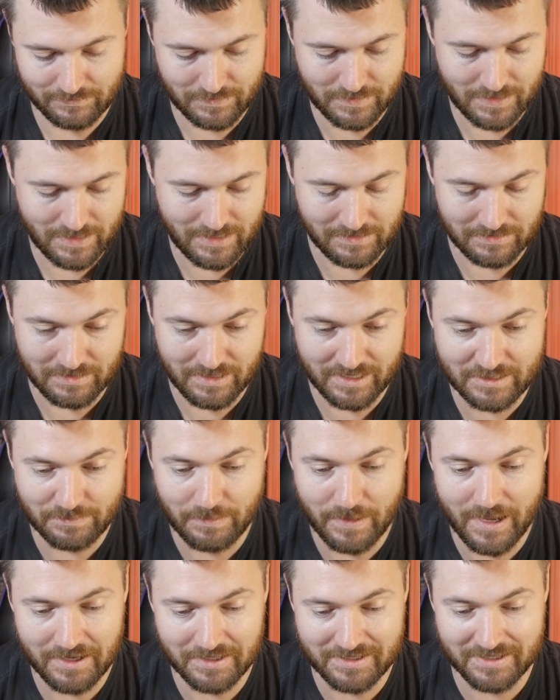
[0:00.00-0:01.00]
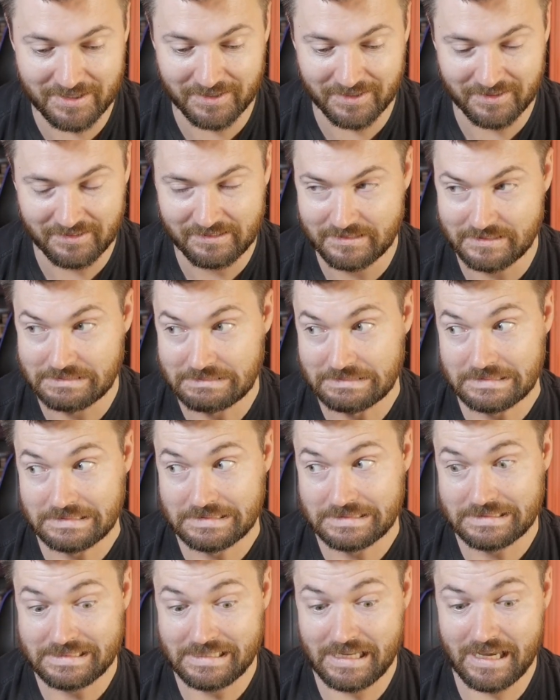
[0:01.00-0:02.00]
Okay, next pack here.
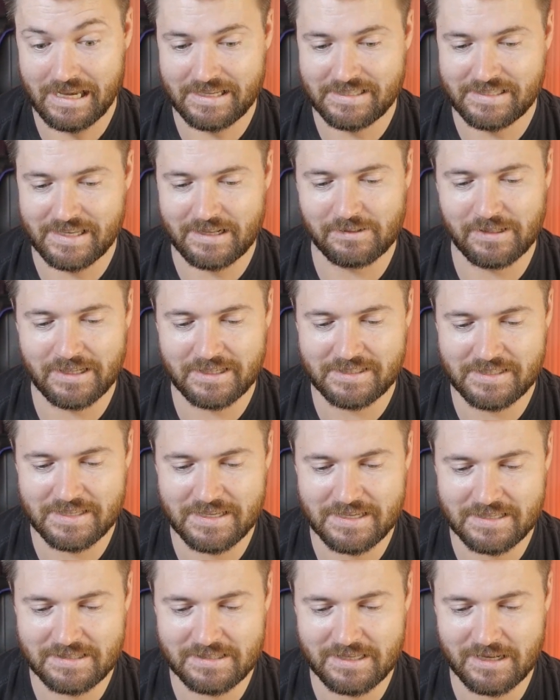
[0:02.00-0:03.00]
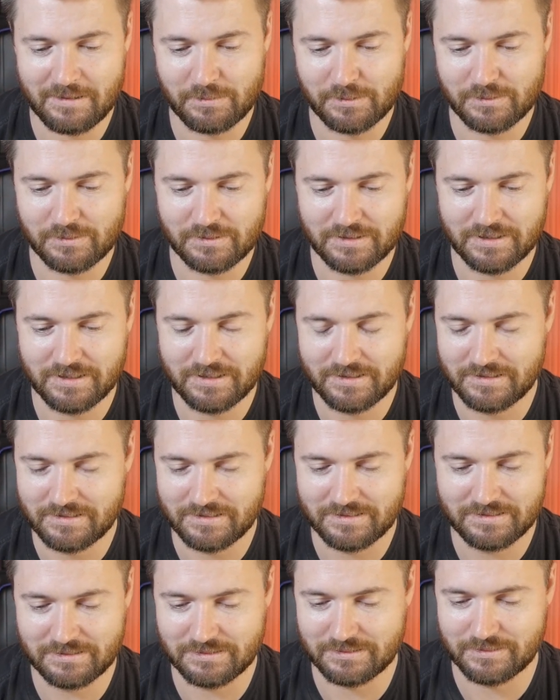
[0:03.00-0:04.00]
Yikes, I don't like seeing double
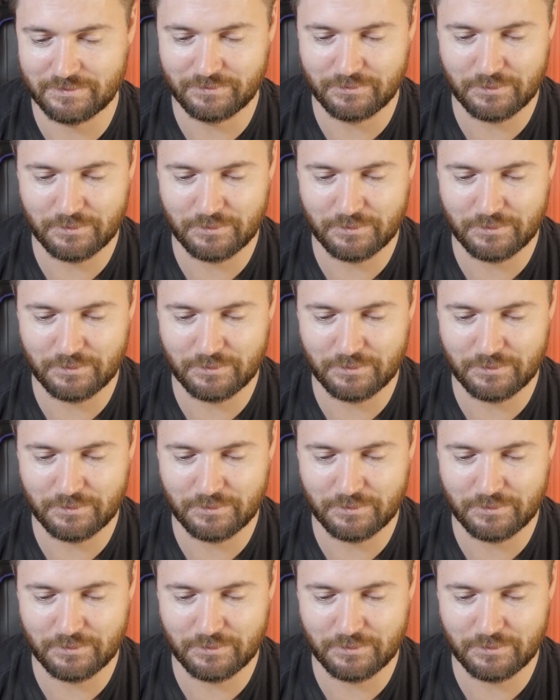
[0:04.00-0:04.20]
oh,